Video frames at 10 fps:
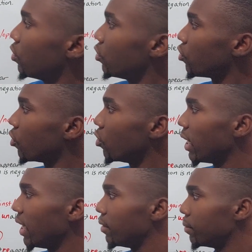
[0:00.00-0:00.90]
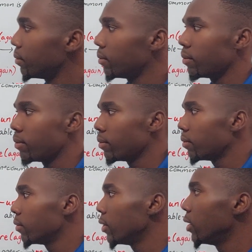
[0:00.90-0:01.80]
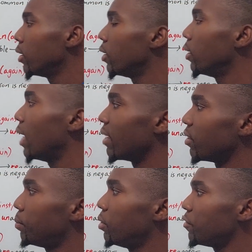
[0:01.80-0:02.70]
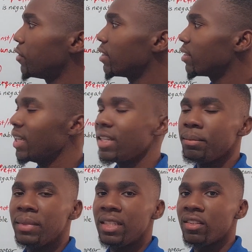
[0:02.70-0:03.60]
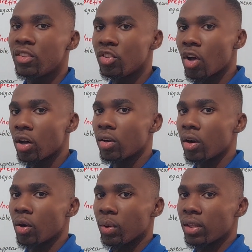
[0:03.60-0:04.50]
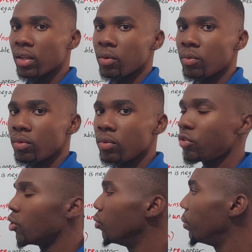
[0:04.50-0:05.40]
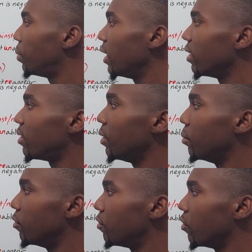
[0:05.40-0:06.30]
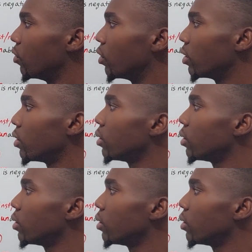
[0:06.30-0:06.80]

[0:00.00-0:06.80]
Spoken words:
So in. As a prefix, in means not or without. So we place it before